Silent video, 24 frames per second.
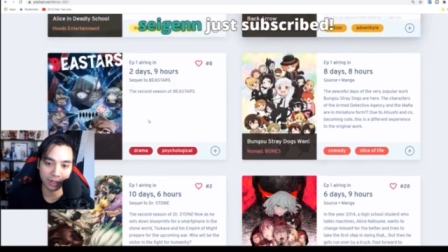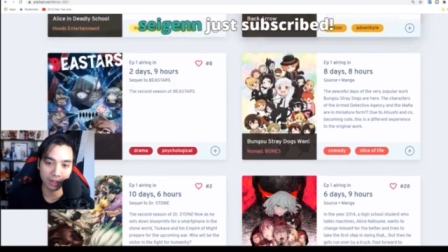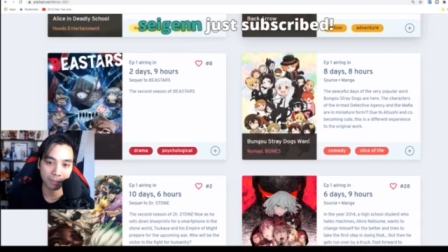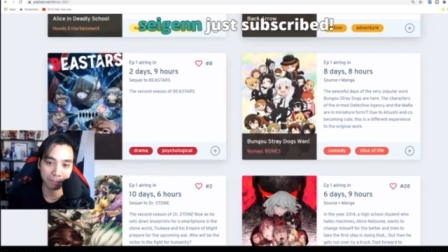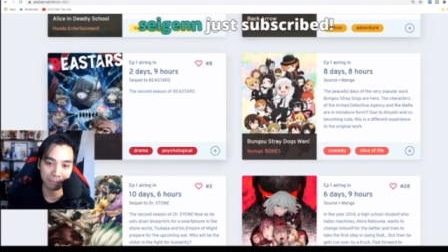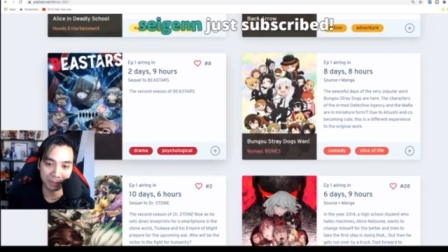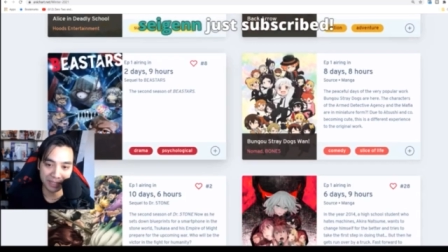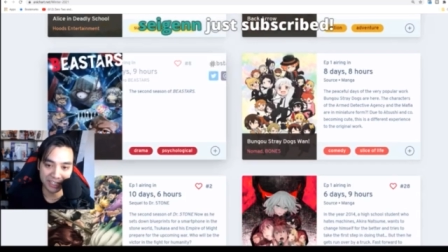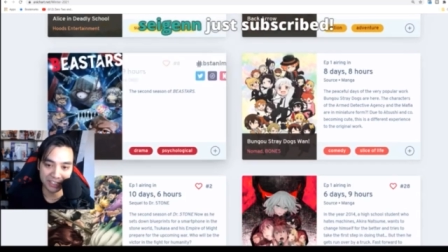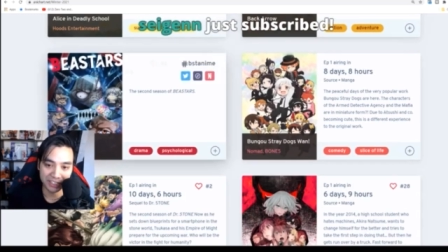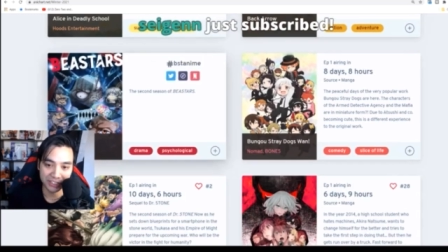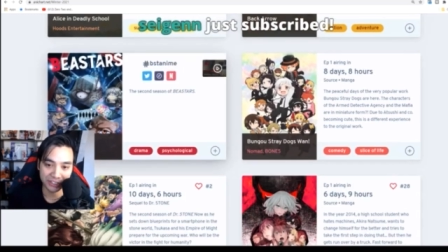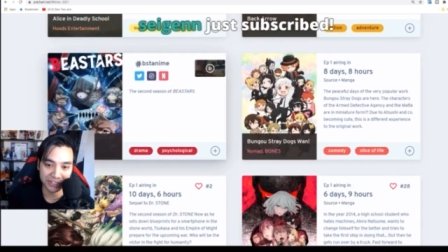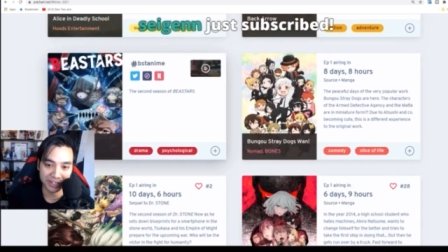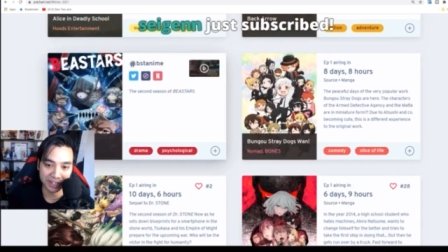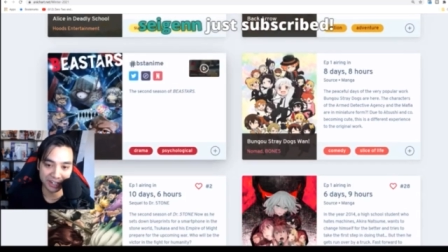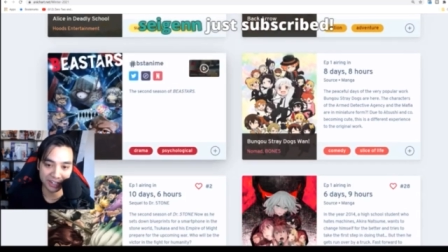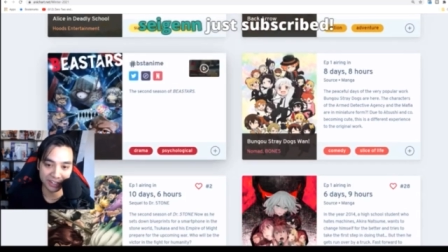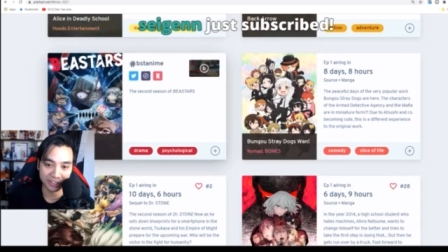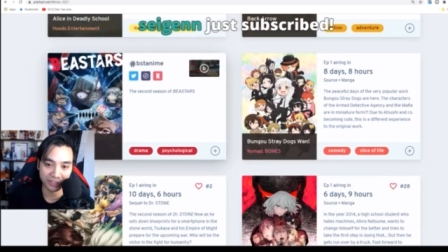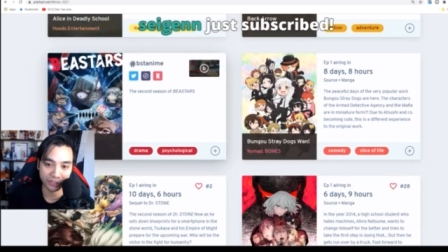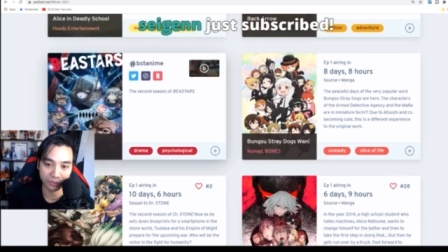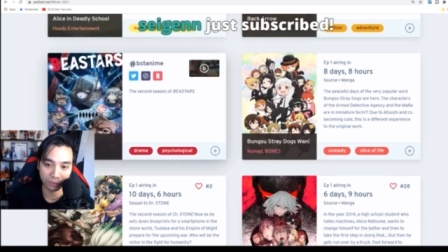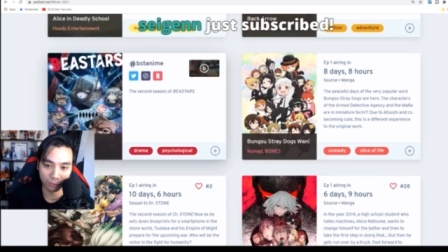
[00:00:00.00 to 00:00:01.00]

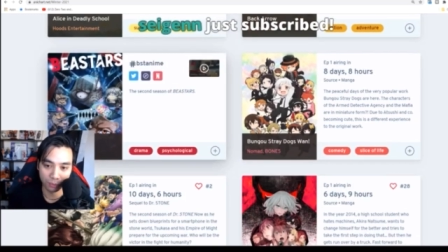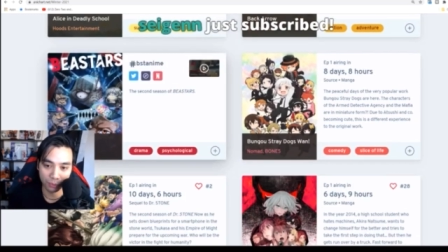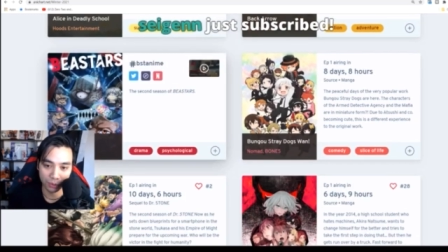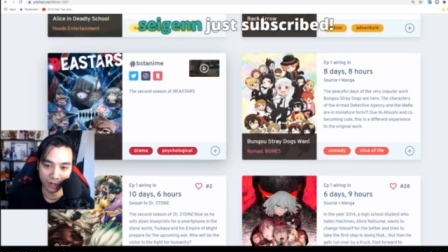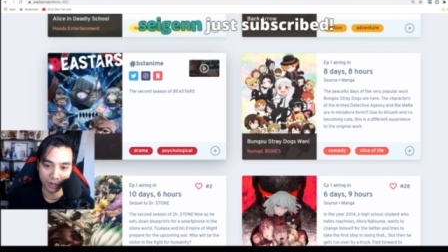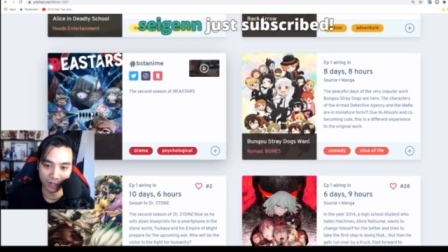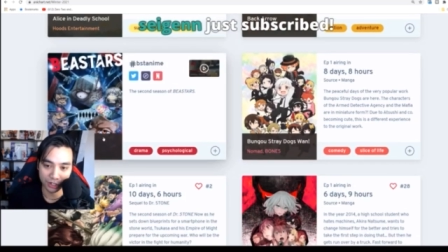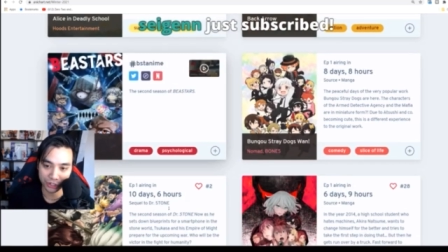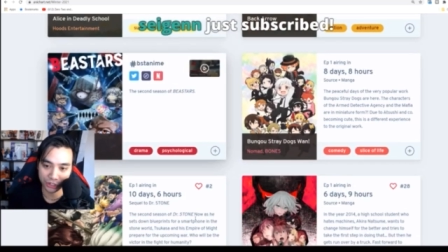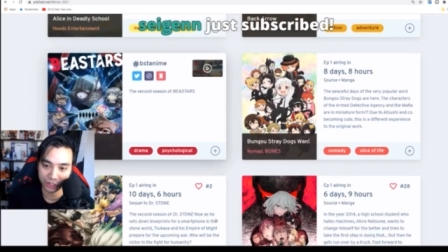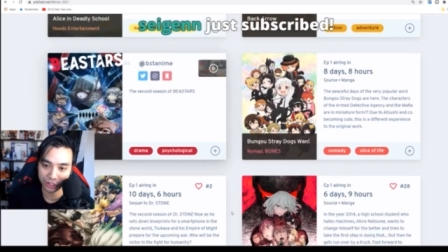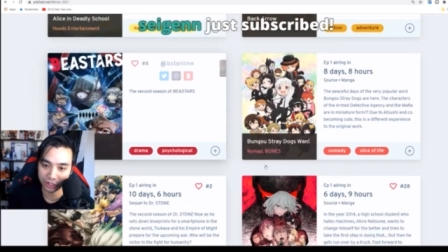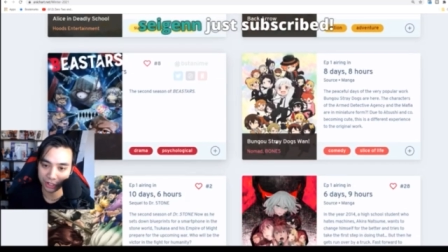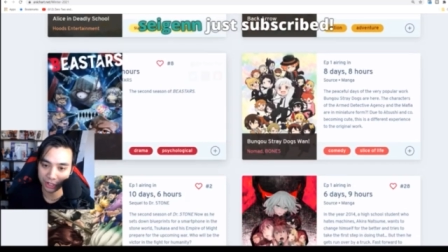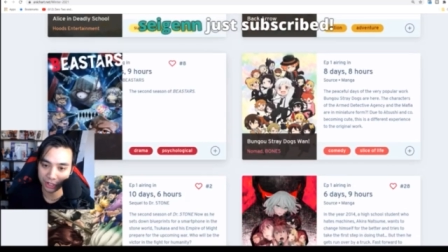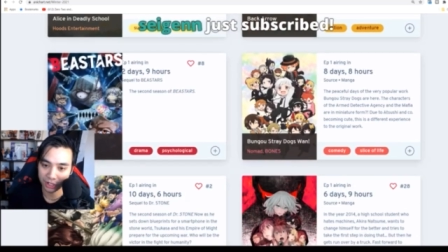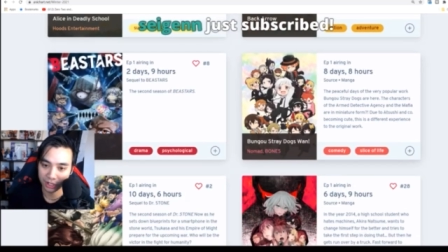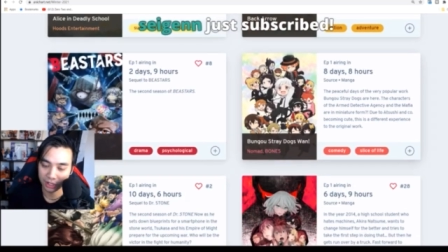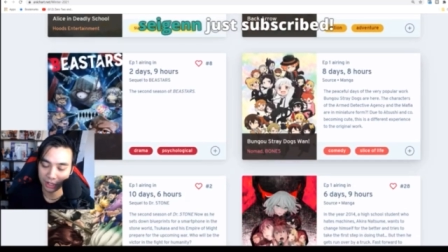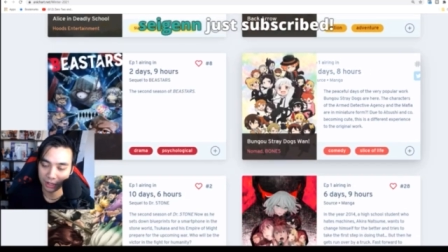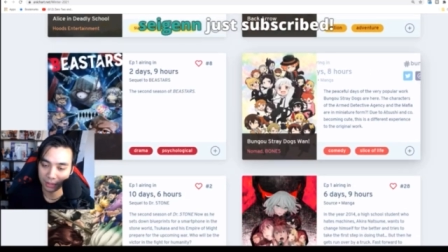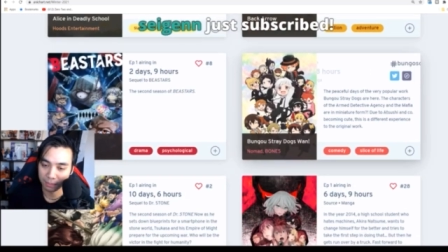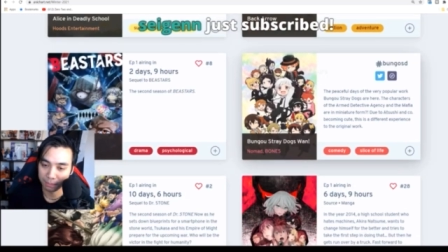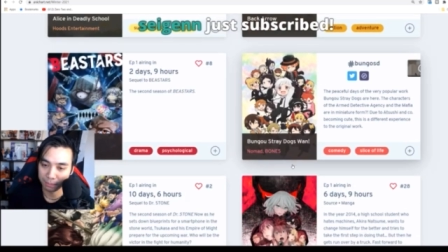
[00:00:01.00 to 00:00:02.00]
Beastars, watch.
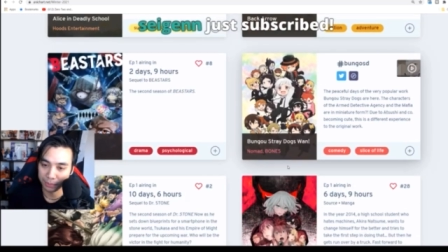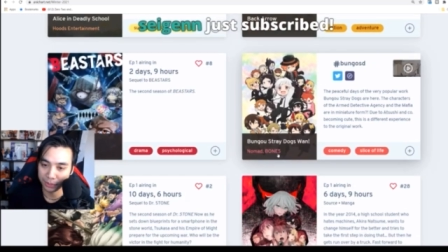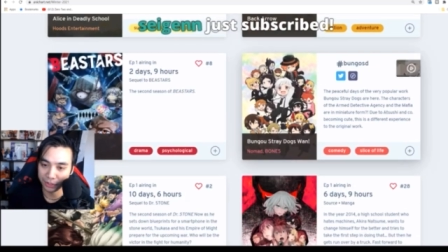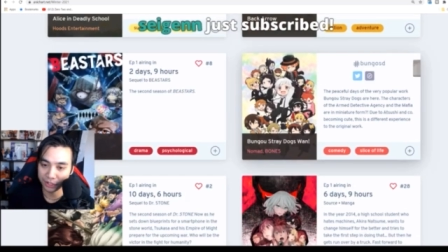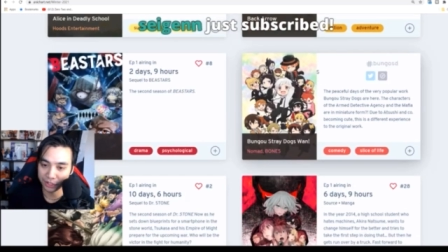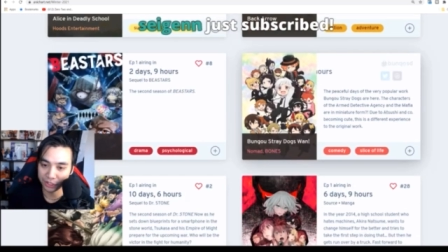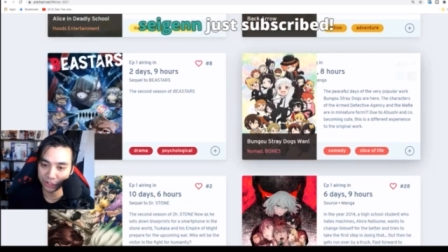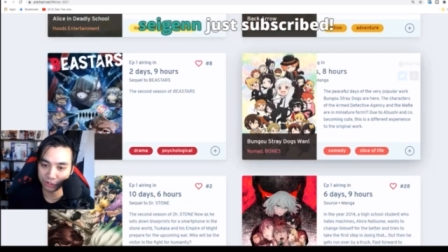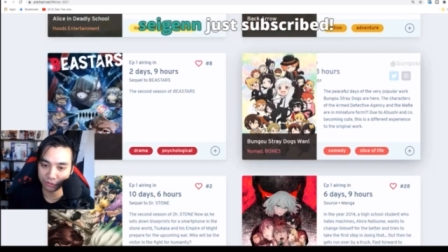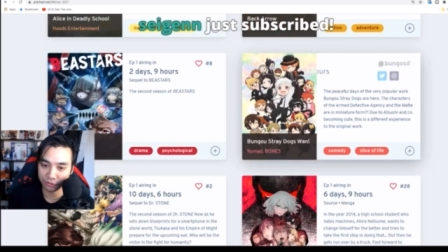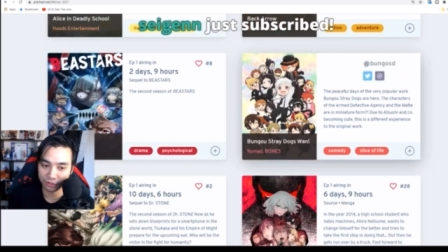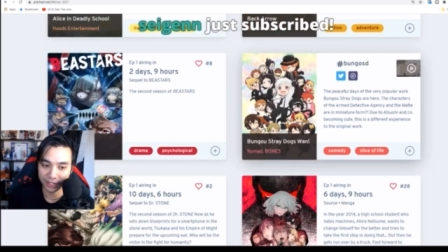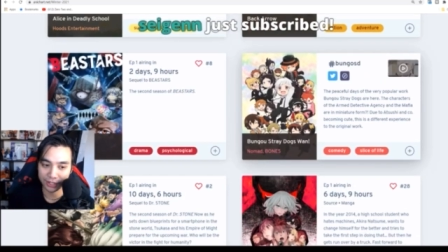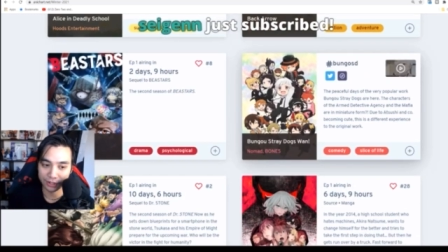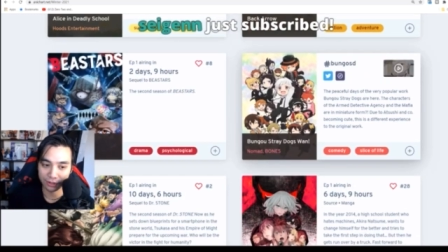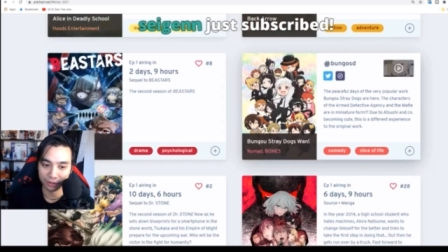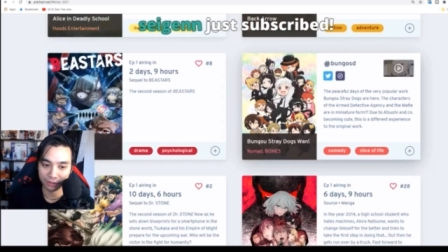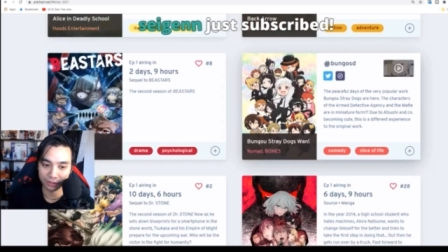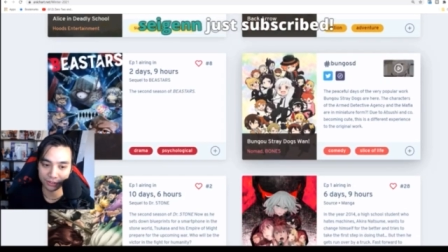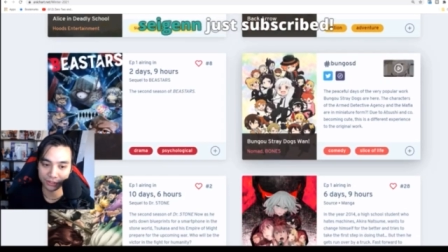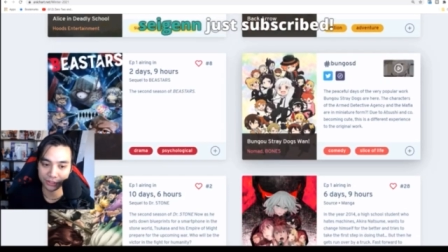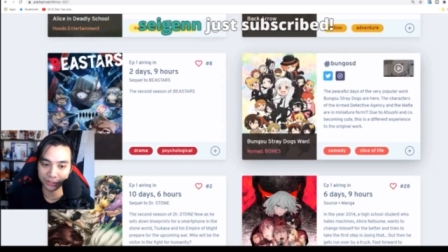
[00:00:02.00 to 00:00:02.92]
Bungo Stray Dogs,